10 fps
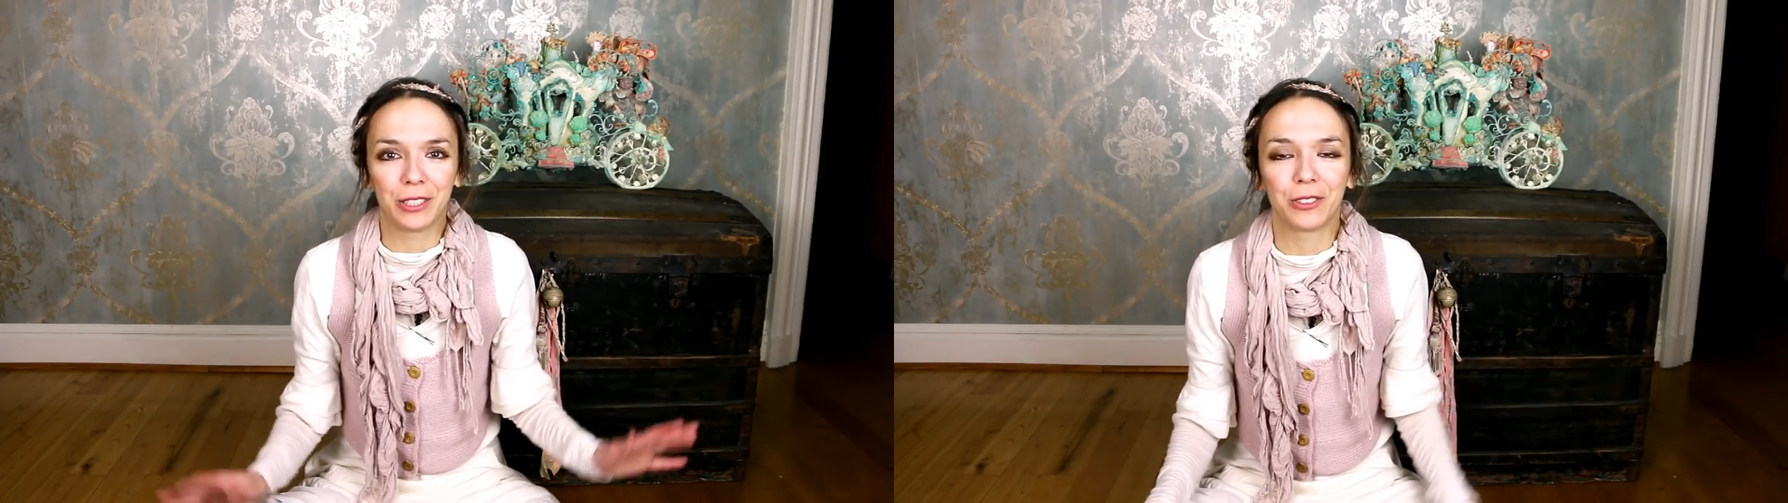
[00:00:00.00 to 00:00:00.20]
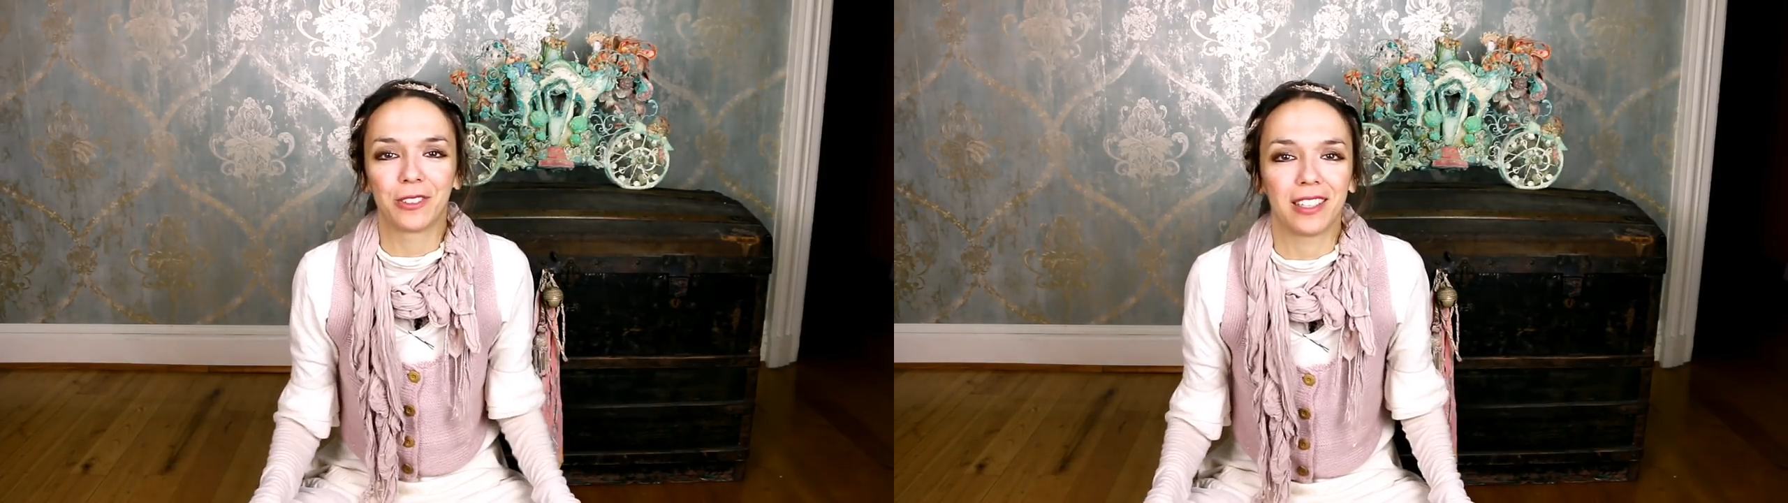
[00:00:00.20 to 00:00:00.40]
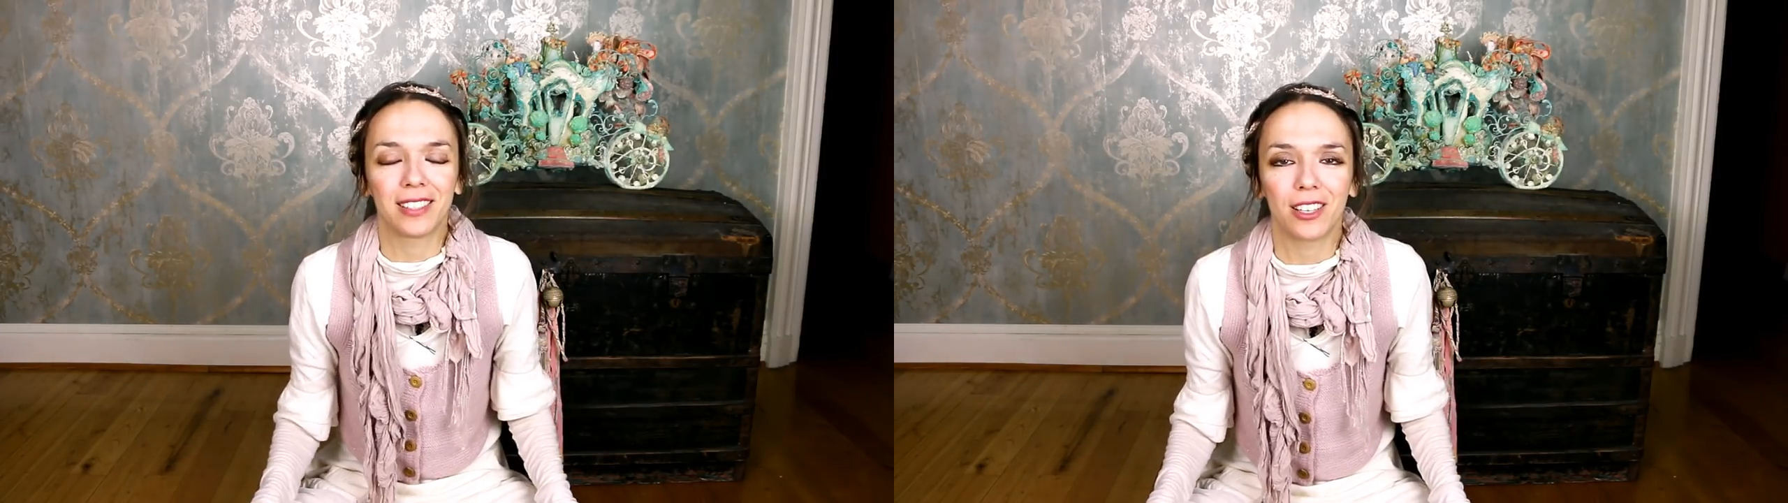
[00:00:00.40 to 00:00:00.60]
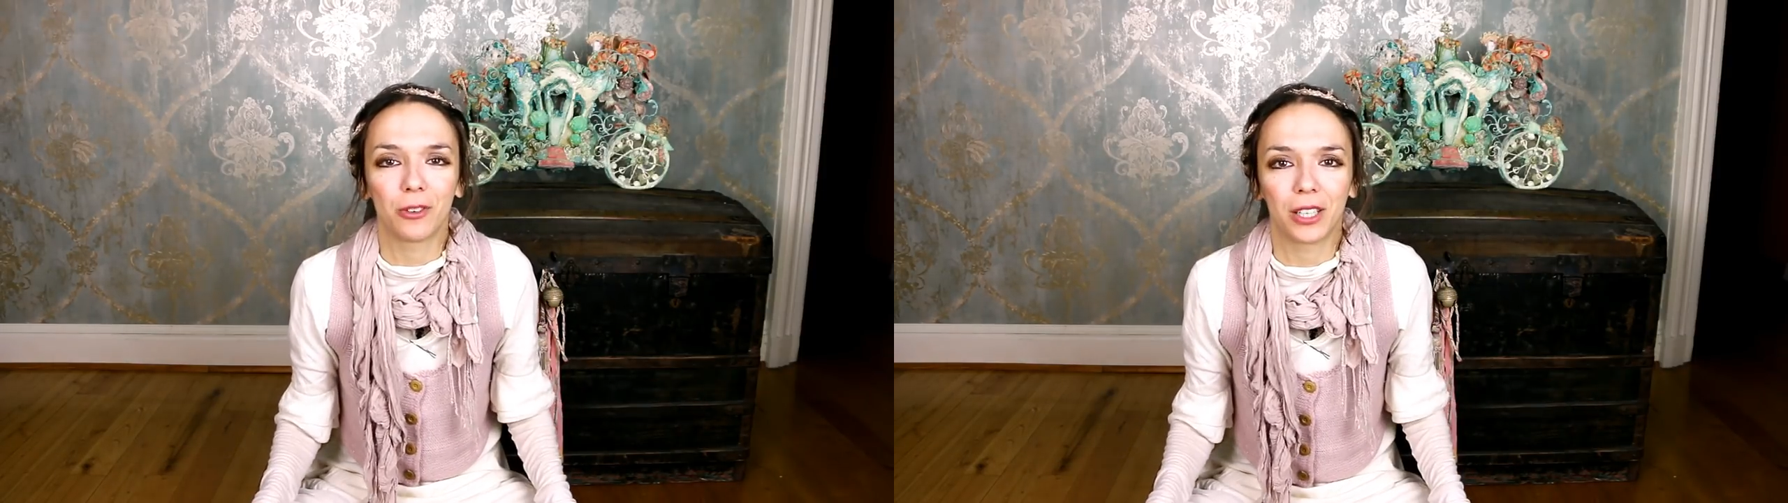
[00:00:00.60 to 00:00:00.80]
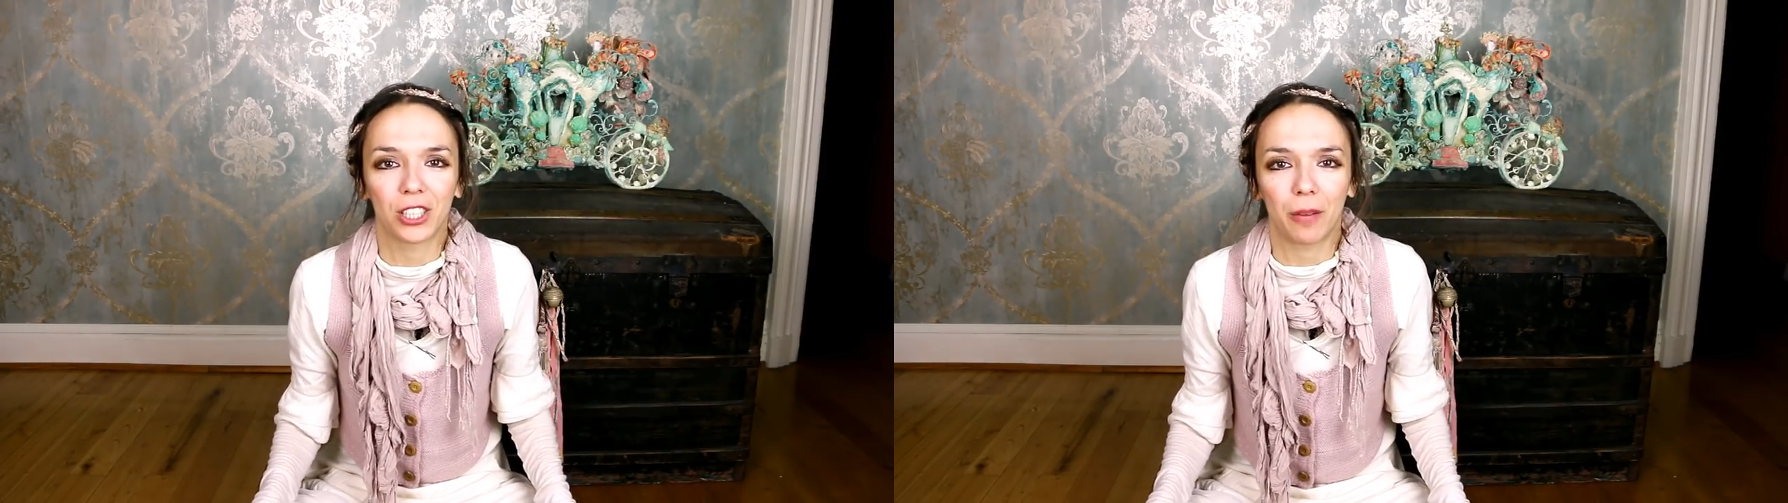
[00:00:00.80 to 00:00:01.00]
you enter a
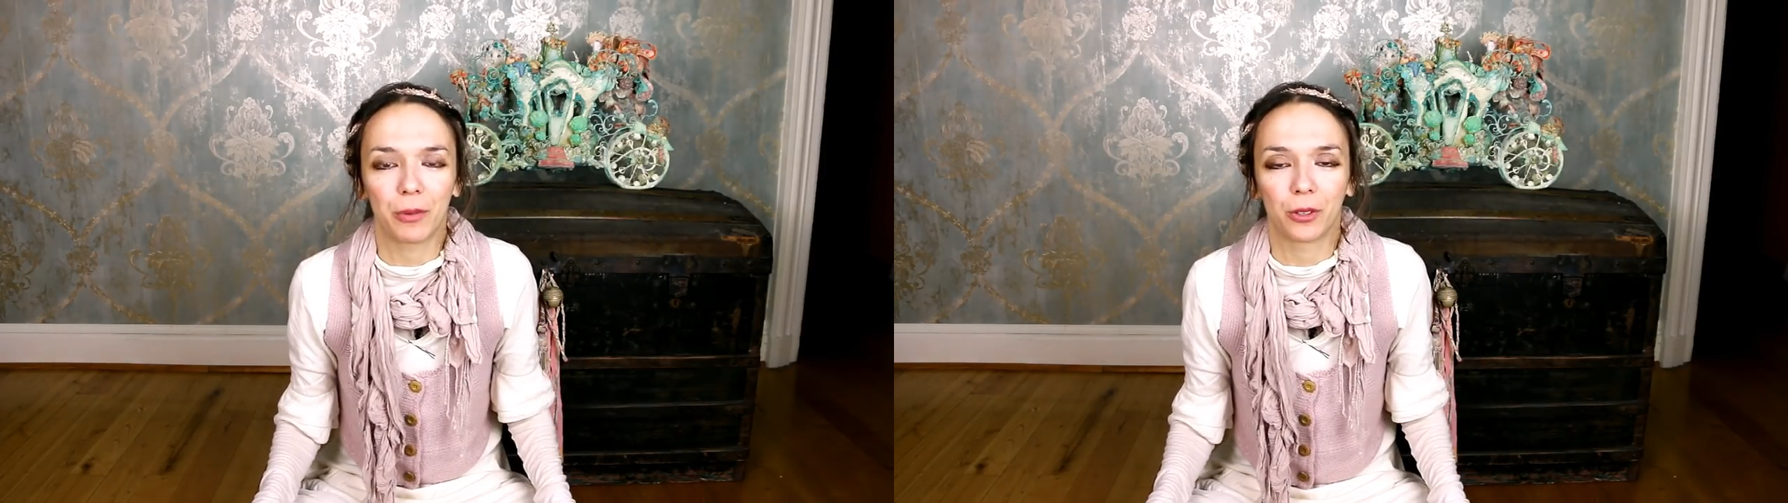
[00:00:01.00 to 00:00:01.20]
workshop,